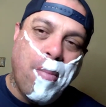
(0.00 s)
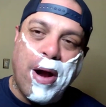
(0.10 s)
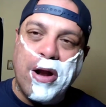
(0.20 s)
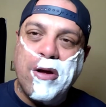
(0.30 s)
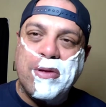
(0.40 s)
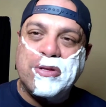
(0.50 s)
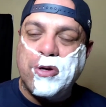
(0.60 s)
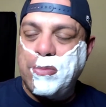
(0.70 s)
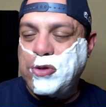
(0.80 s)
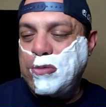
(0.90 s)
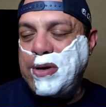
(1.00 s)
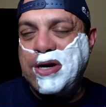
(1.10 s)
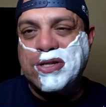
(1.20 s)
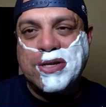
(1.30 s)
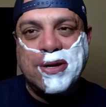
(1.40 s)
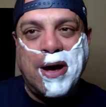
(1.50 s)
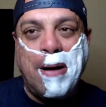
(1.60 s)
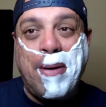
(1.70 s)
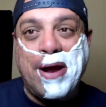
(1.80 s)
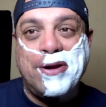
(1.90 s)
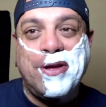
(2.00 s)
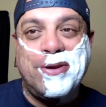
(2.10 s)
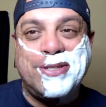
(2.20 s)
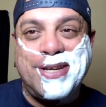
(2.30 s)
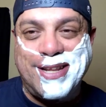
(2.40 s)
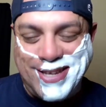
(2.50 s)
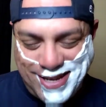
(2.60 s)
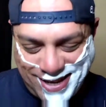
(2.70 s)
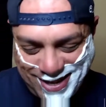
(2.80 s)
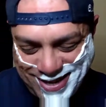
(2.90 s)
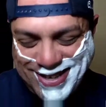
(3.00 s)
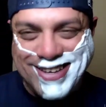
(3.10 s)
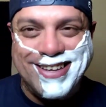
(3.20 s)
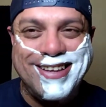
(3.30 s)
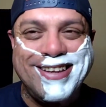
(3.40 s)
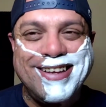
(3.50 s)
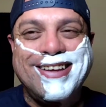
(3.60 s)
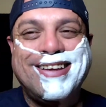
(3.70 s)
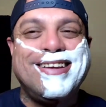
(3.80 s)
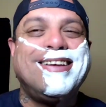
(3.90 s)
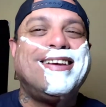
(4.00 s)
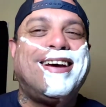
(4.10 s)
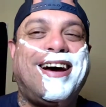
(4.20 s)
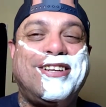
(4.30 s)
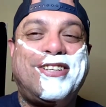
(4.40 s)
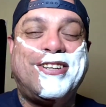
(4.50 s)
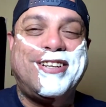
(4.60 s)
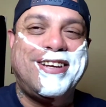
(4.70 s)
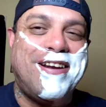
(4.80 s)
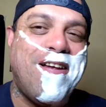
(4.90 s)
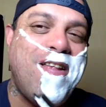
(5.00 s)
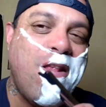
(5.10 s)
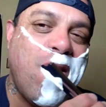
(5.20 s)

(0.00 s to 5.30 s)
But I love this soap so much, I bought another set today. I sure did.